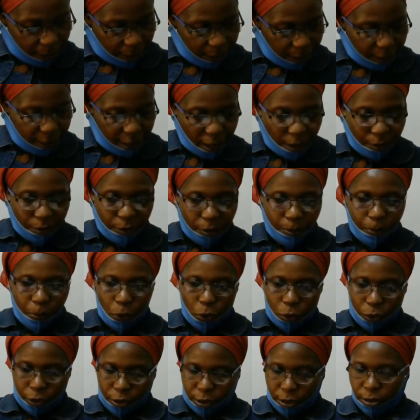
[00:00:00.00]
letter
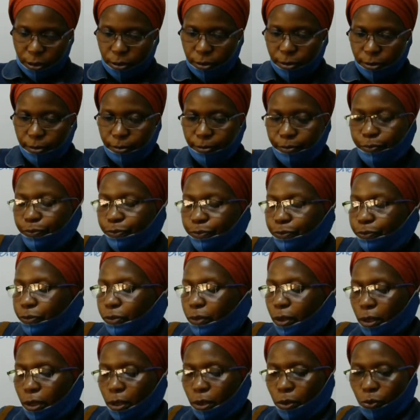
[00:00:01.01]
report,
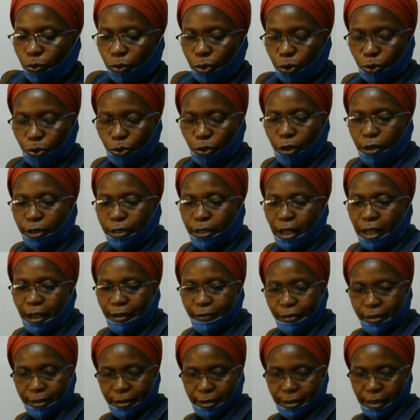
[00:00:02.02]
we do not
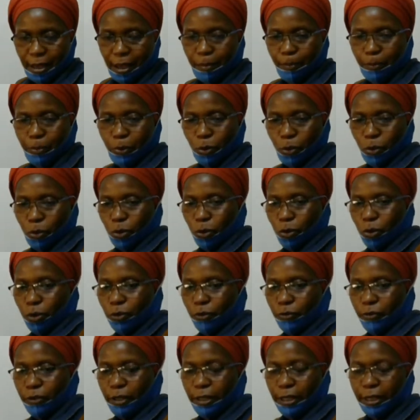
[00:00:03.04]
have a sample
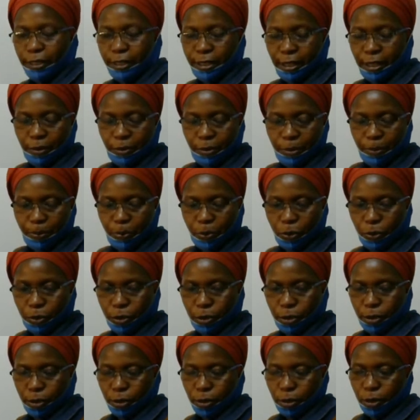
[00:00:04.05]
of the letter
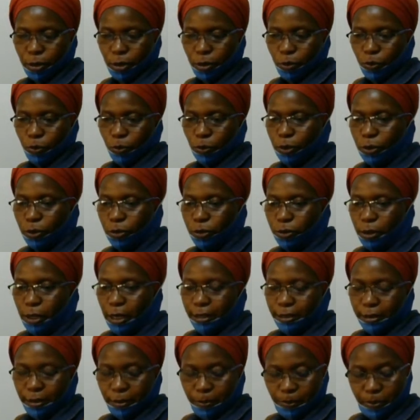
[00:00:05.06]
report when you look
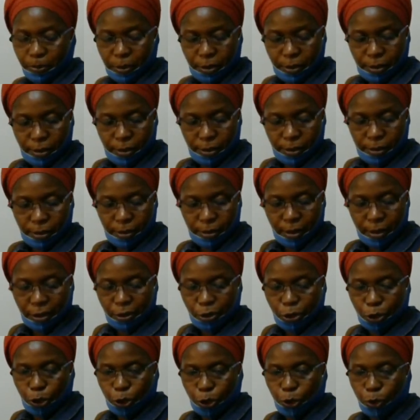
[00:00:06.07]
at the pieces
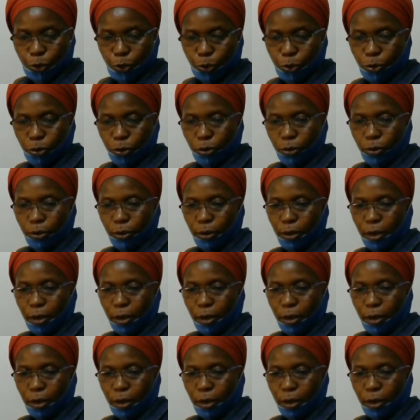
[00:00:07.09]
that you